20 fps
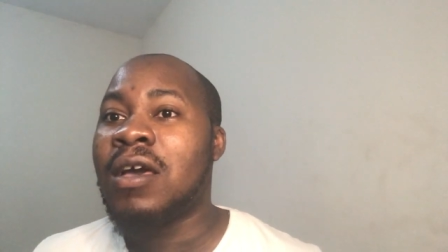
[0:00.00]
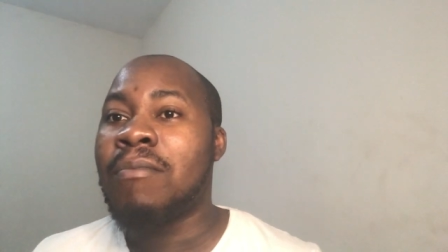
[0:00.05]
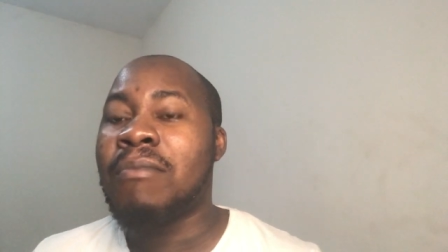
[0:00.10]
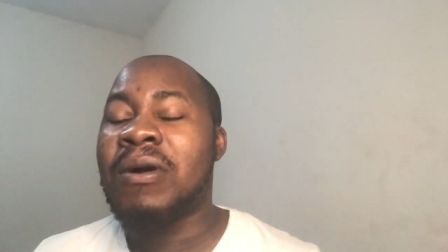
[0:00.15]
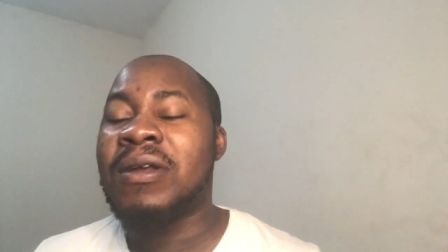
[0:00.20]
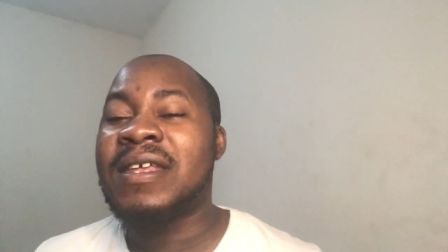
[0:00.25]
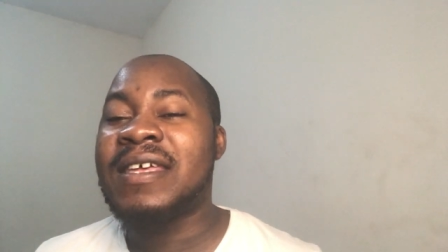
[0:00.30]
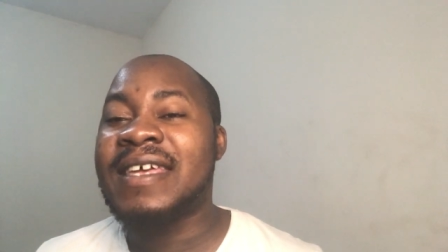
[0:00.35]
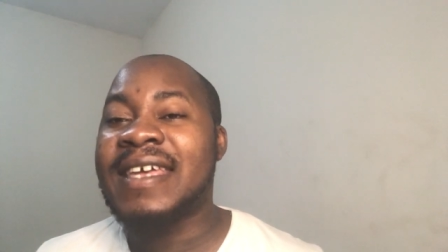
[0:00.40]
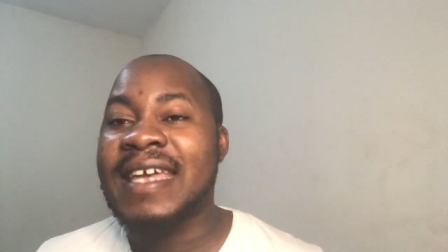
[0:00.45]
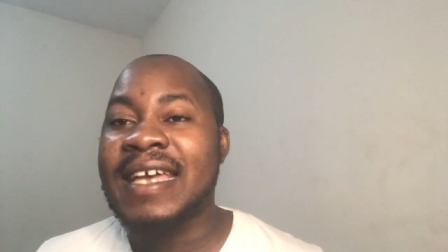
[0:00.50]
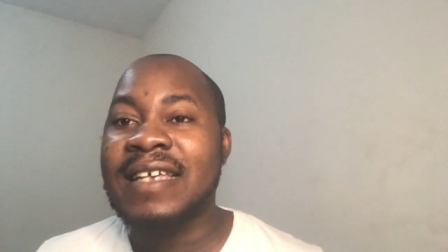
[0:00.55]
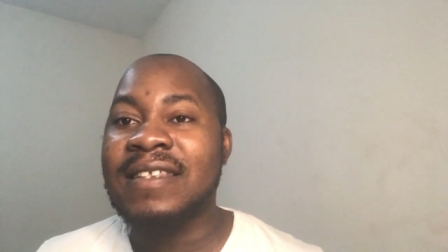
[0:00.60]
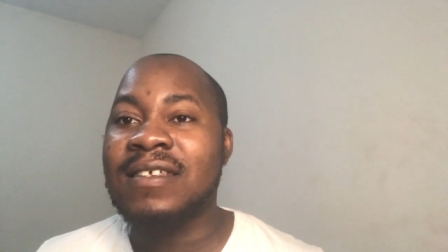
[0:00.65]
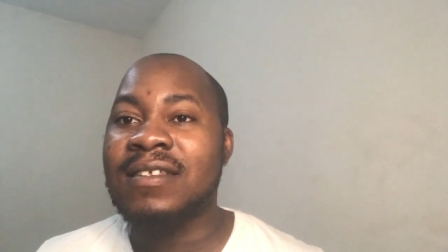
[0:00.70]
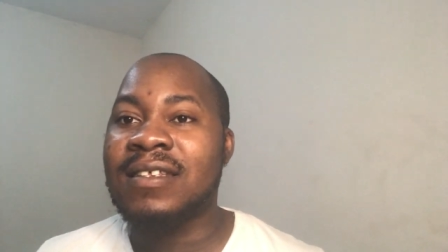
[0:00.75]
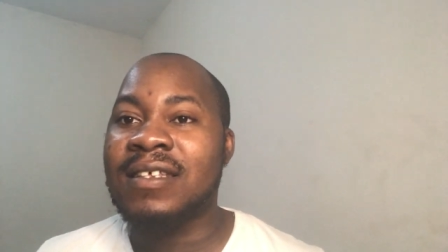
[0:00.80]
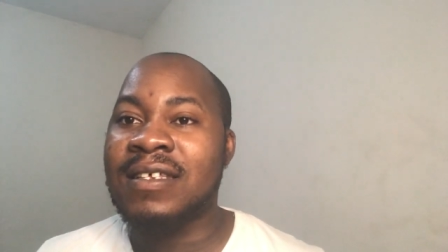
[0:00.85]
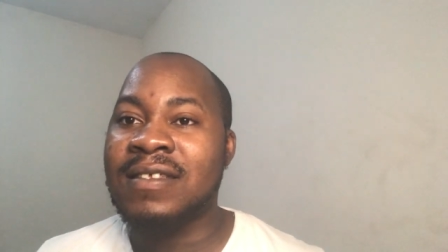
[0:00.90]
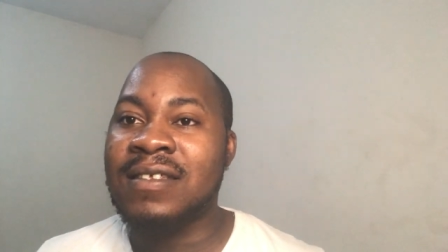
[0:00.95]
but in
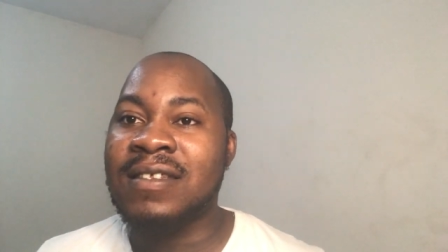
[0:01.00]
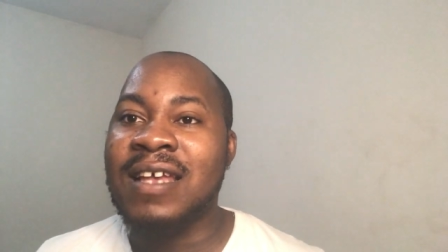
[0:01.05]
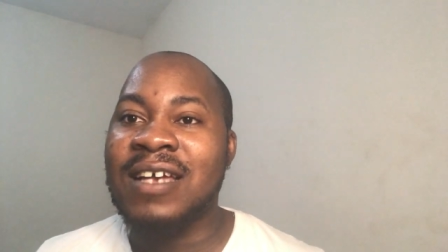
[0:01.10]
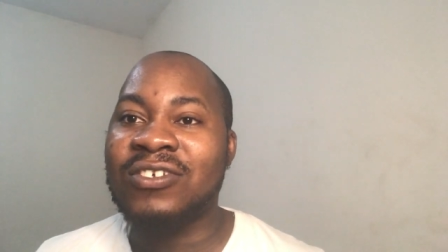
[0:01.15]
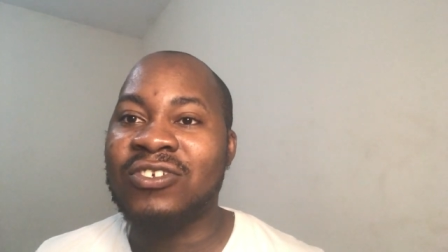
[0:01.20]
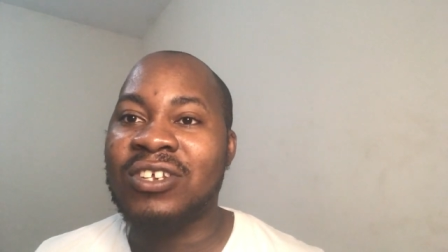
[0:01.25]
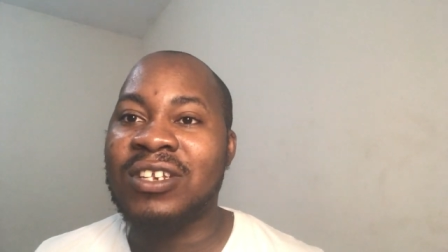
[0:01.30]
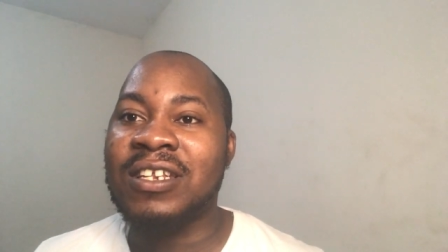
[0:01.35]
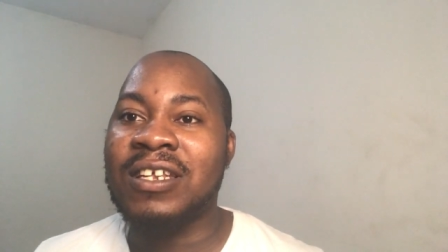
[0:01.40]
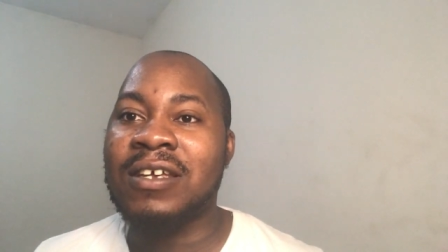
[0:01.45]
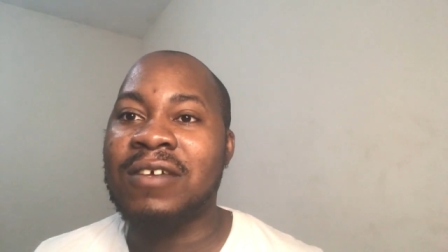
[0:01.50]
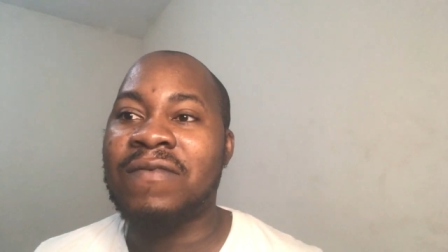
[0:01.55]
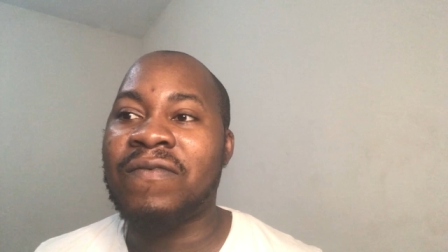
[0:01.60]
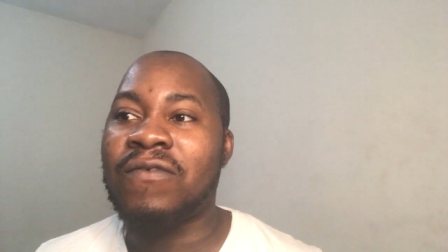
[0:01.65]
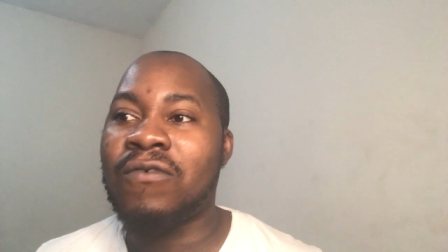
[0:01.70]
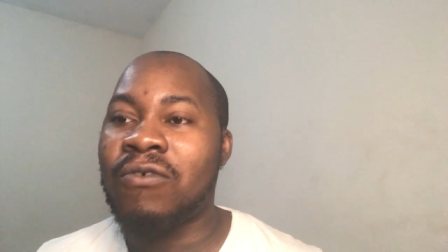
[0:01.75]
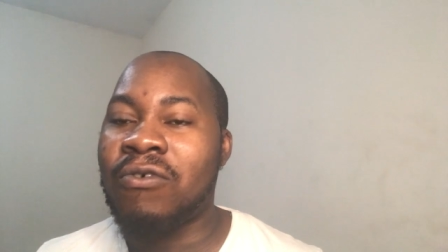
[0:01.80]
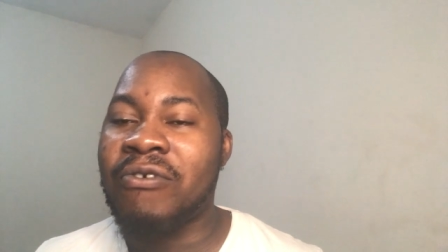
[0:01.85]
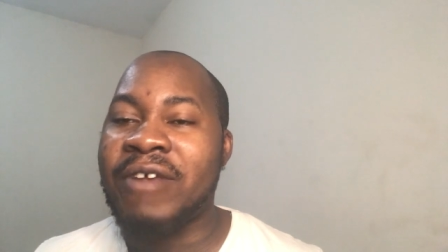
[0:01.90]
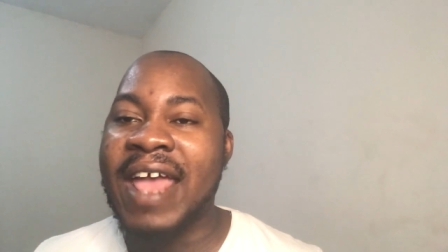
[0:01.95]
case it isn't actually the
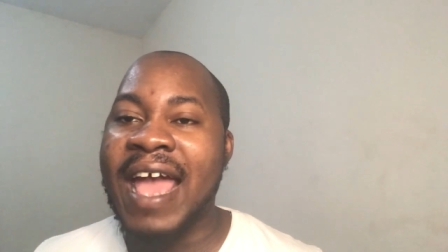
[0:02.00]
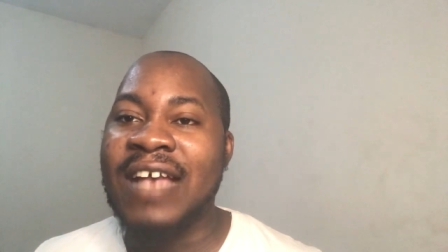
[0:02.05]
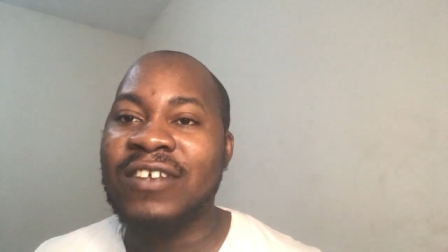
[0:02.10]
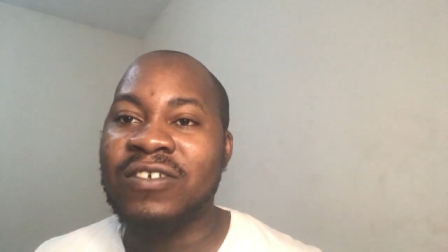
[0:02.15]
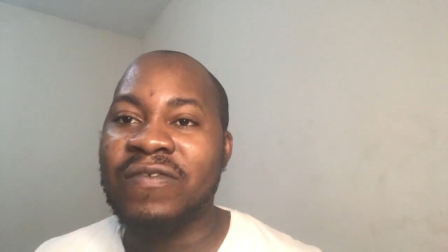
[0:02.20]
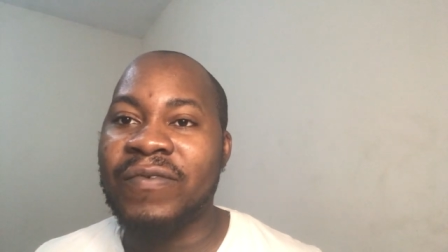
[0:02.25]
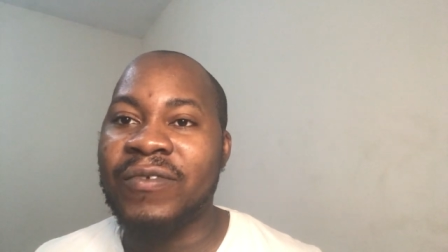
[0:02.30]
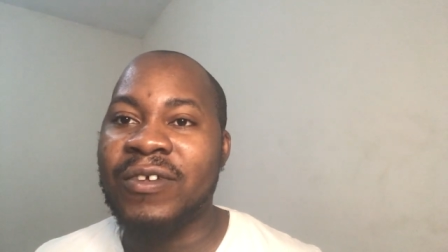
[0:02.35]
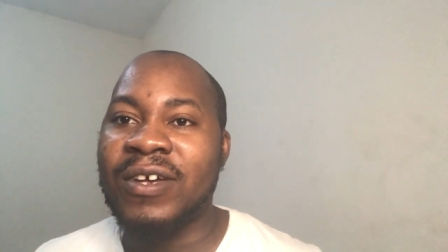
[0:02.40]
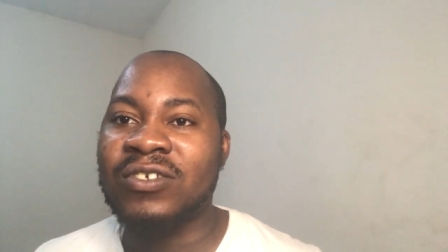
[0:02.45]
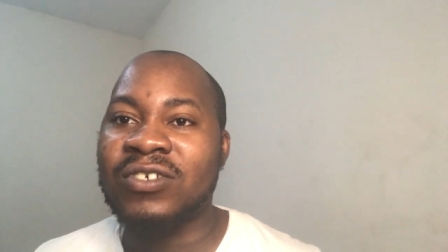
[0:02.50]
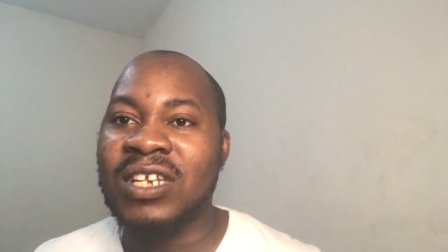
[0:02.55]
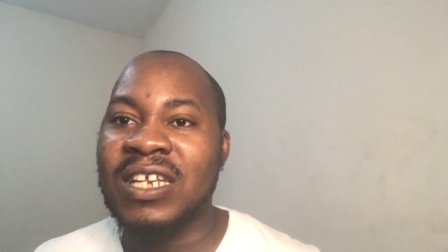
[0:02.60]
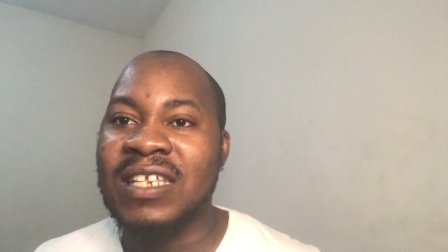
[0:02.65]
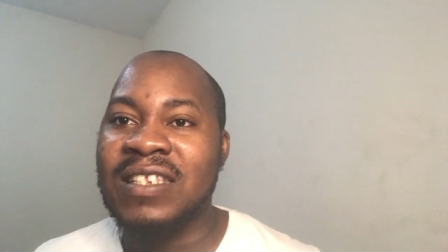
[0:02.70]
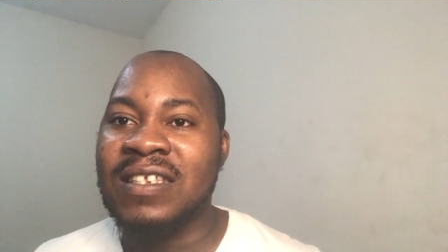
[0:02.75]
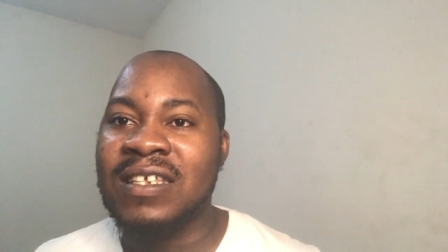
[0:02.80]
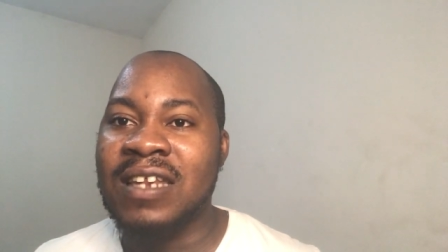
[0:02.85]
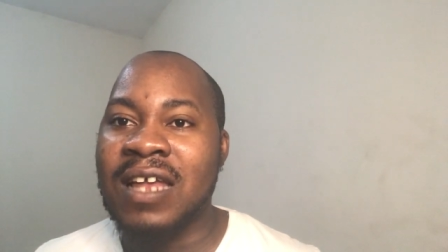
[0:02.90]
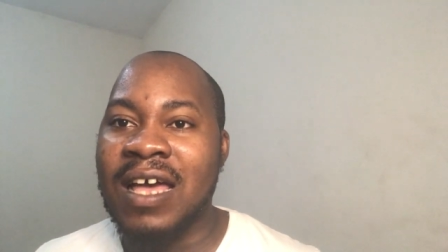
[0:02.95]
full reaction video
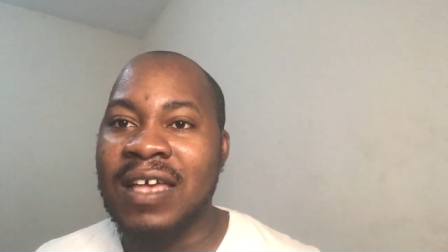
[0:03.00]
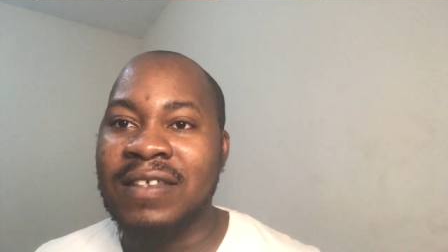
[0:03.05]
actually isn't,